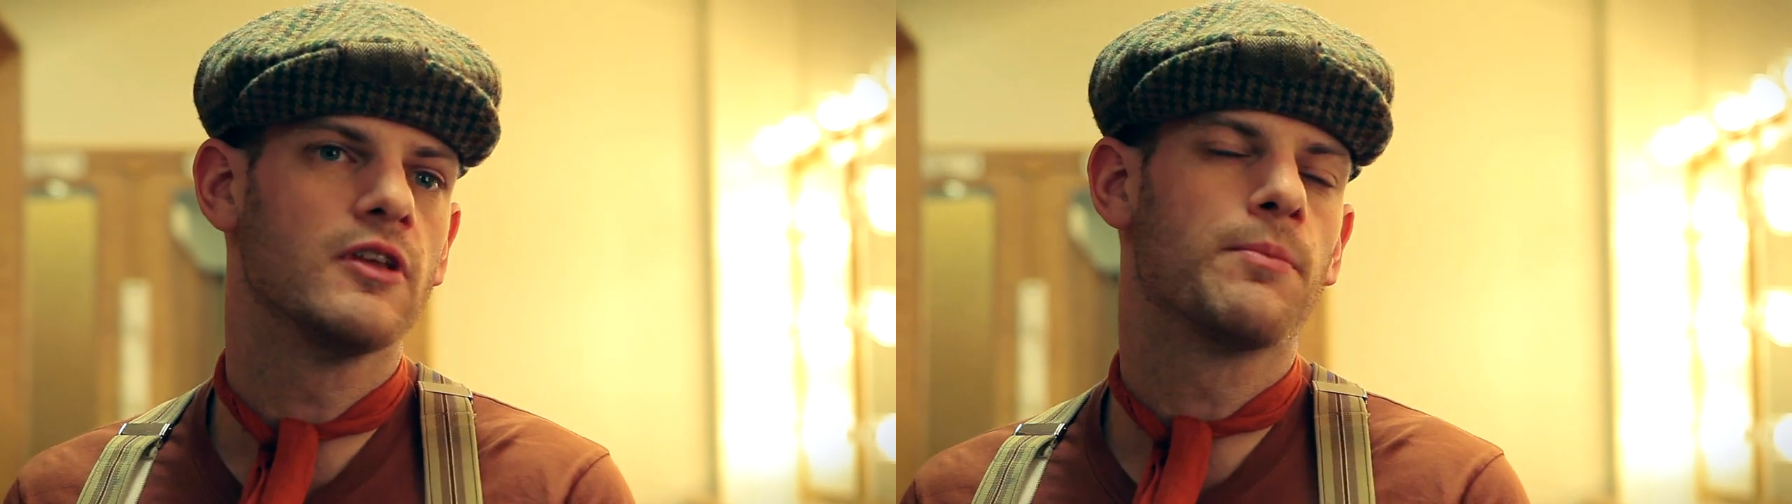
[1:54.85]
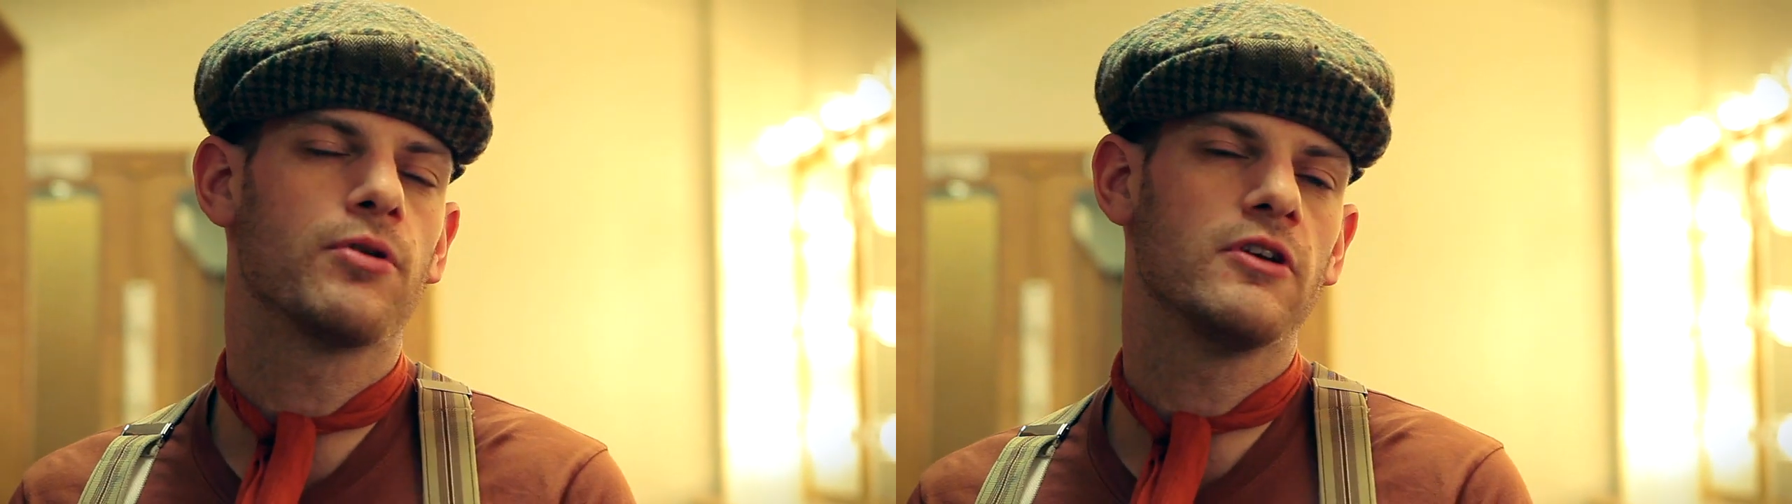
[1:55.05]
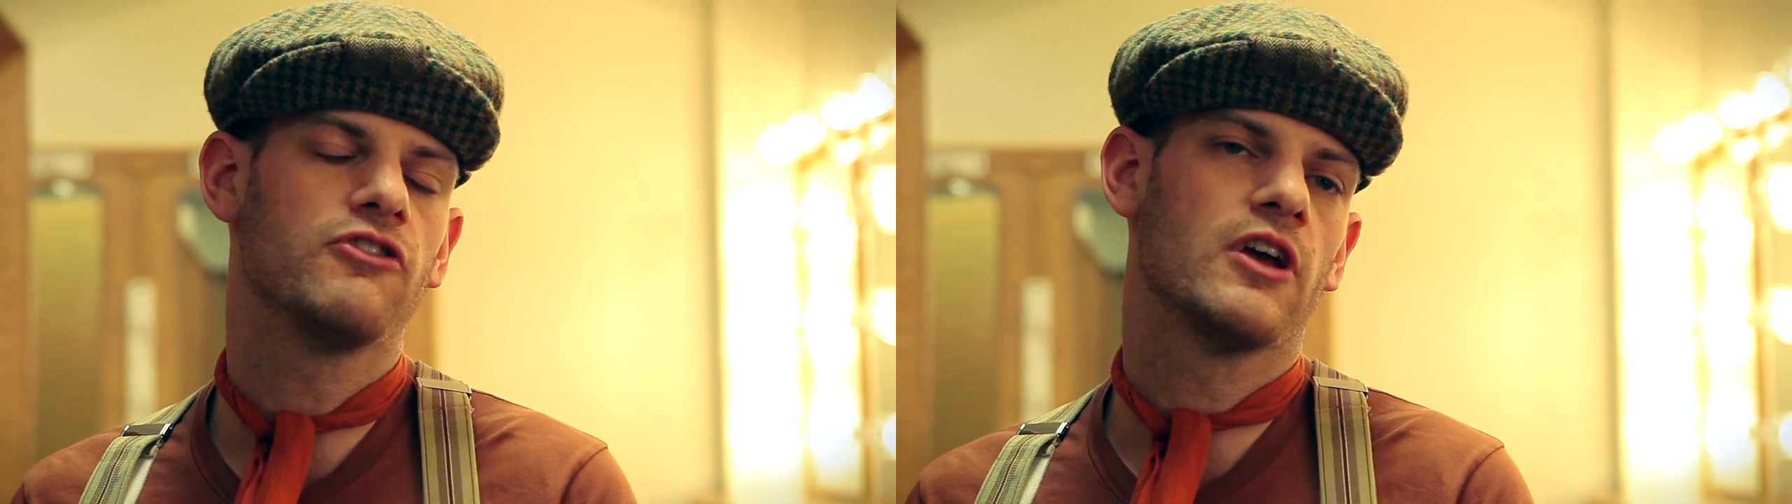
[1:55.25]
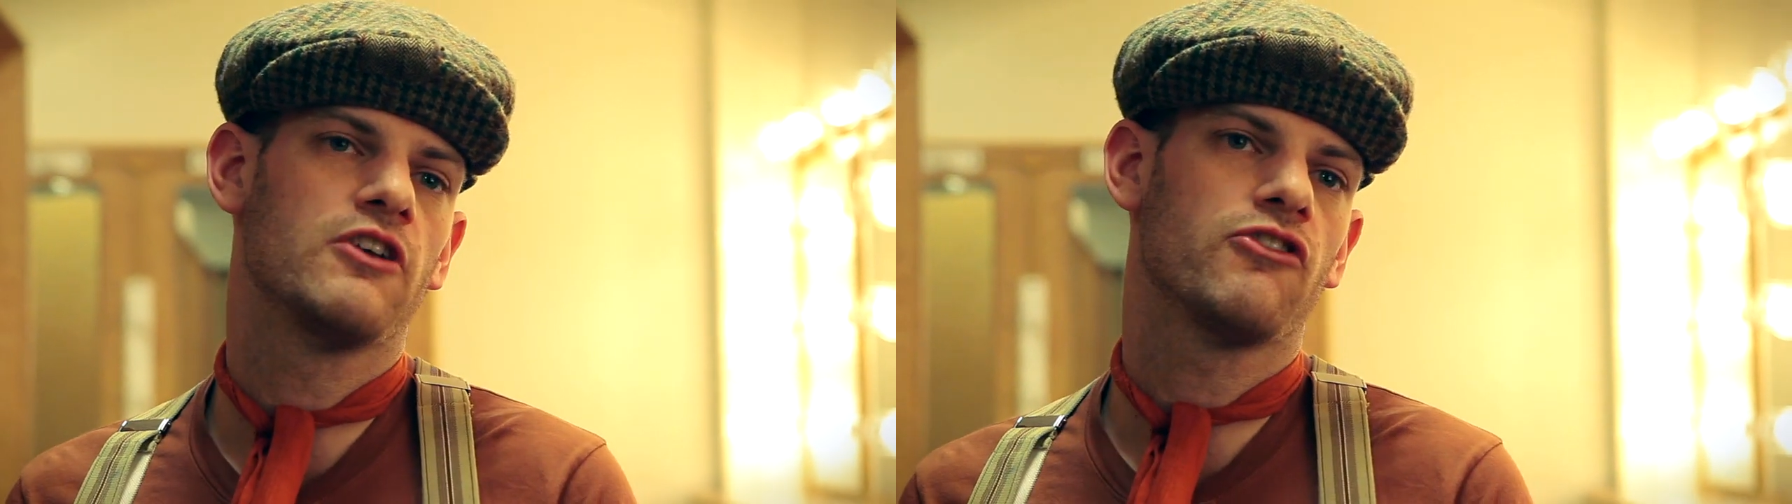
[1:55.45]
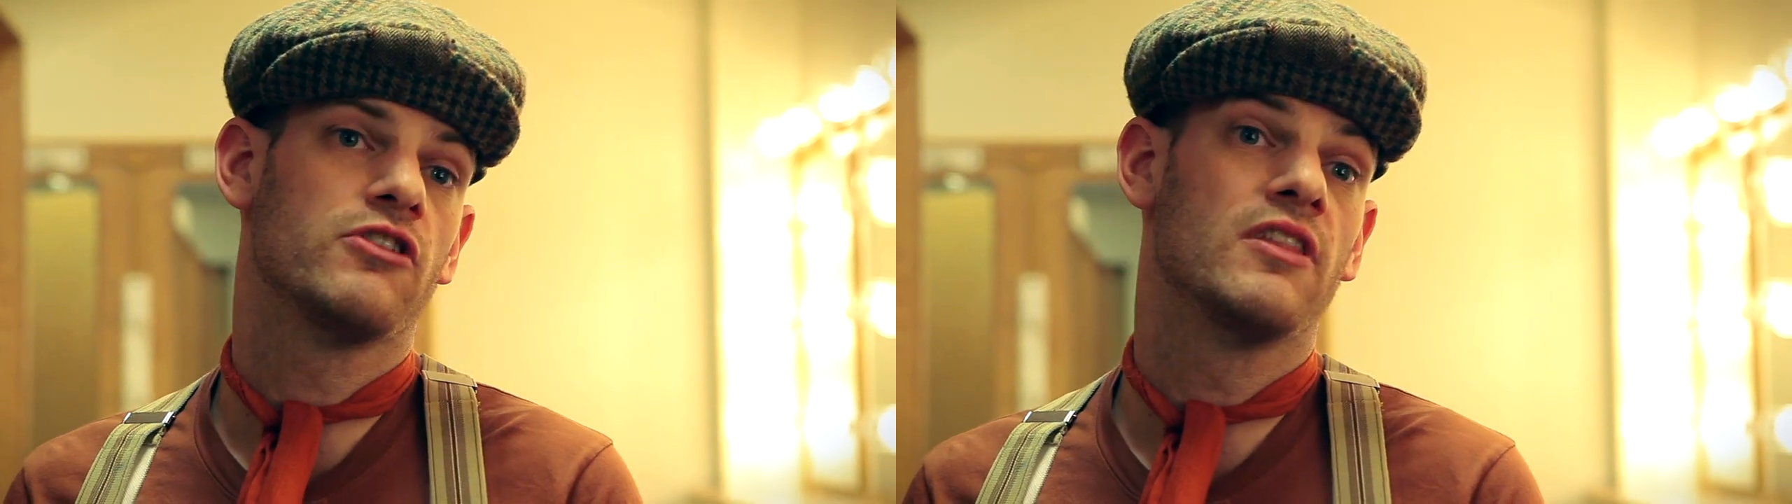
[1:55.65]
the
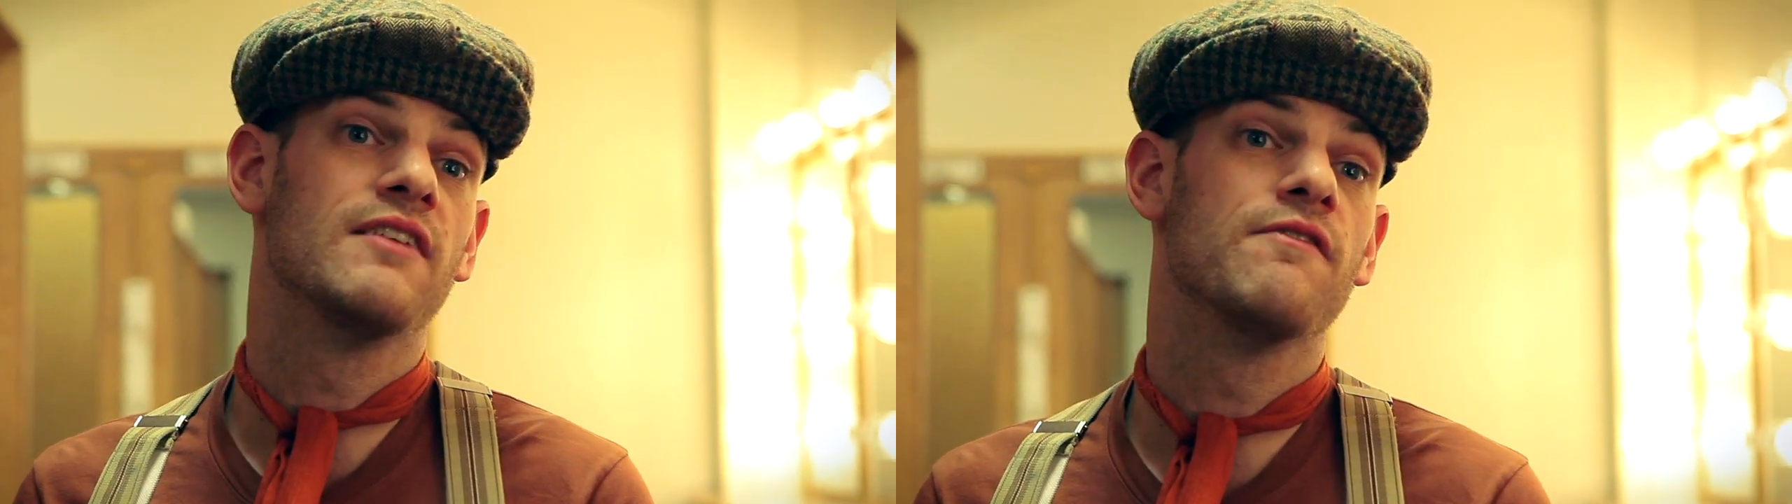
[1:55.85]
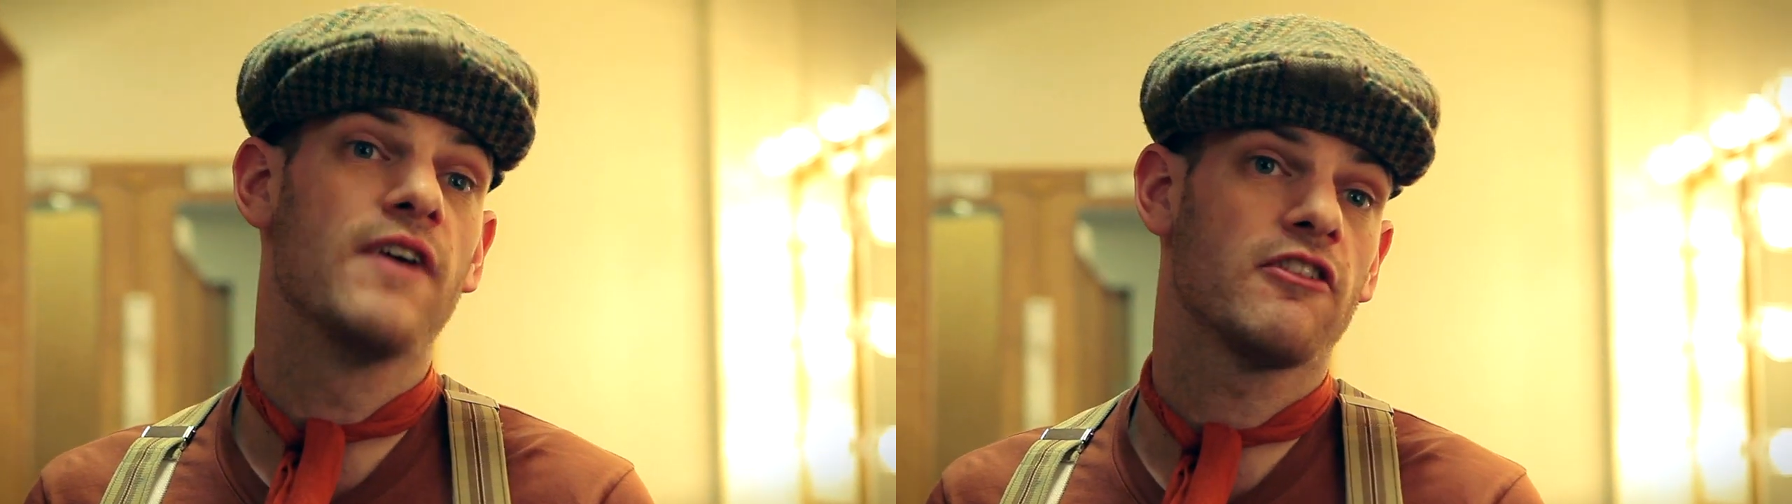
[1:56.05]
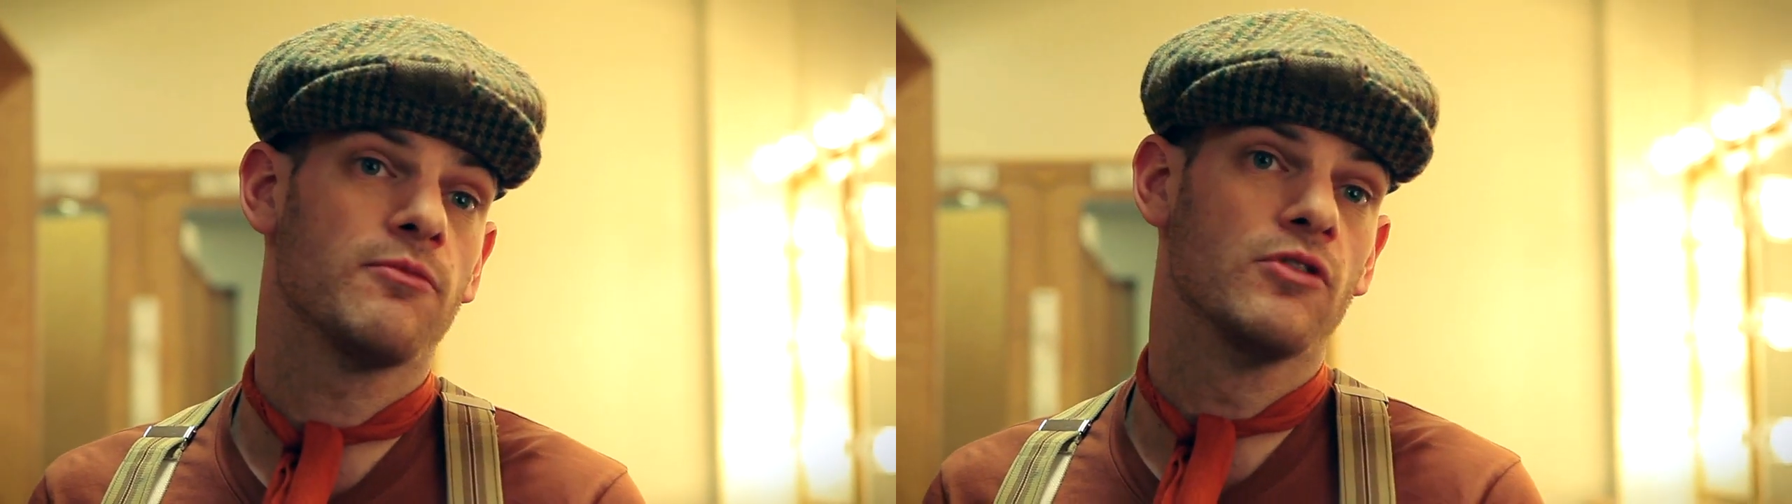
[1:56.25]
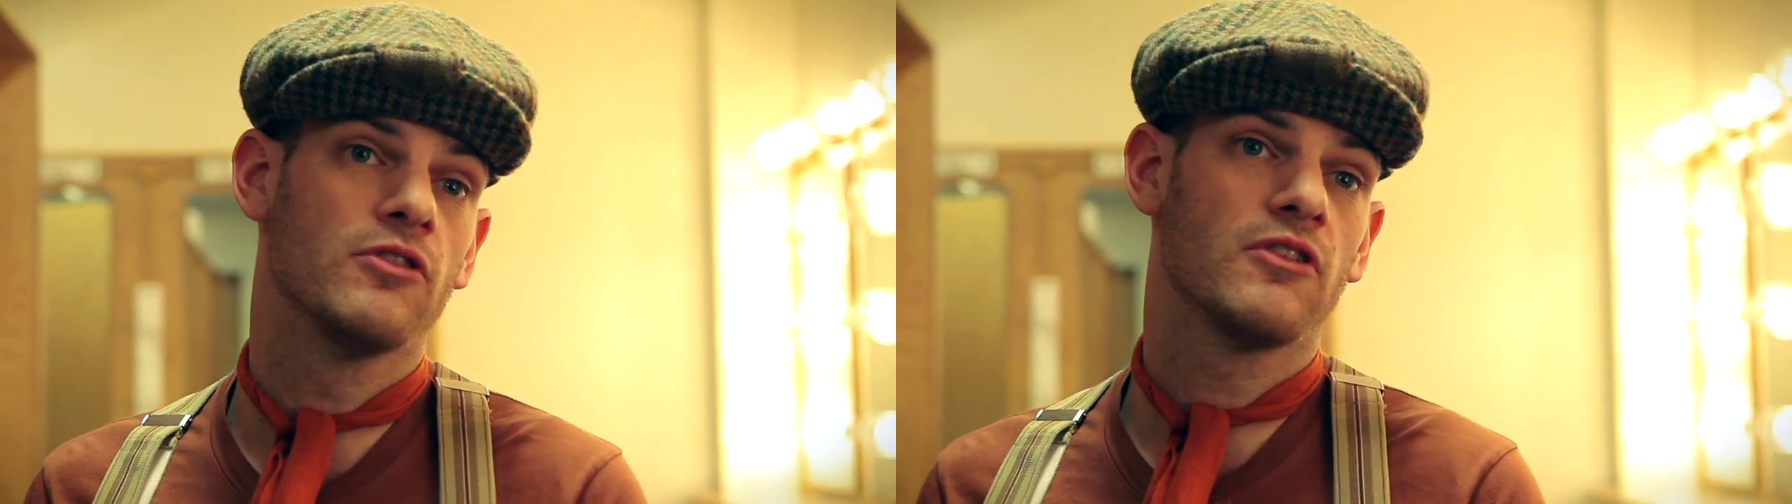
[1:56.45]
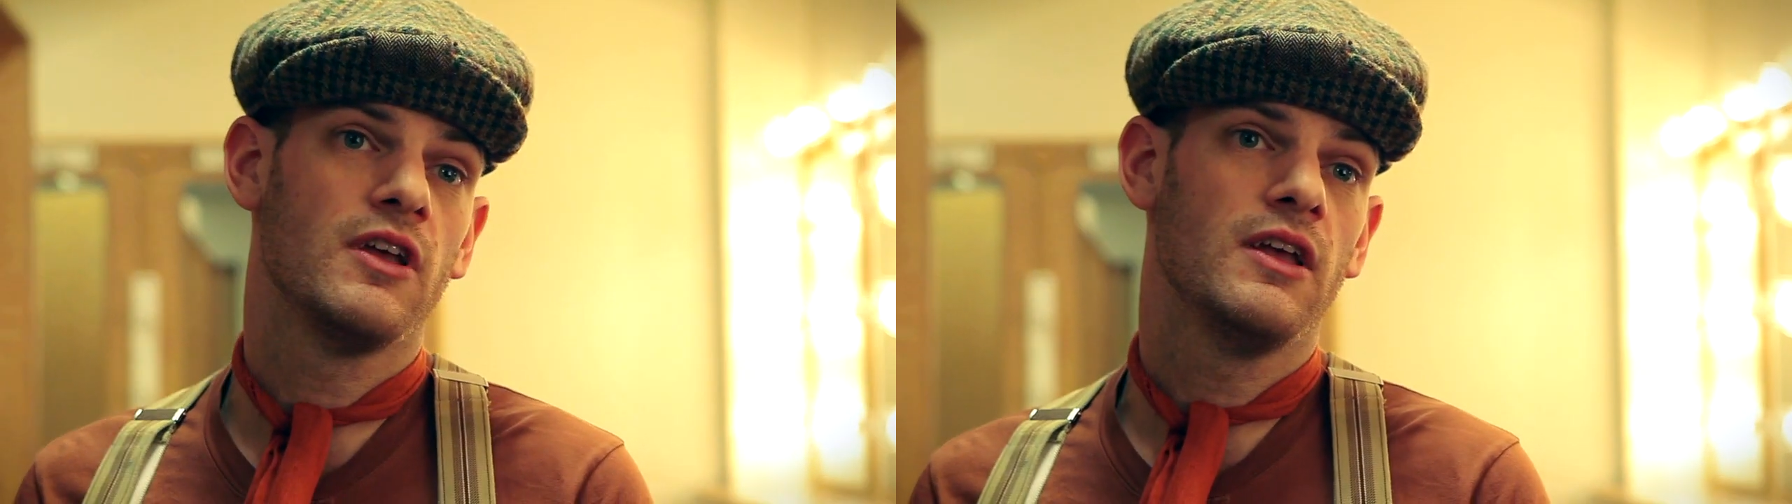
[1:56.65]
appreciation and the investment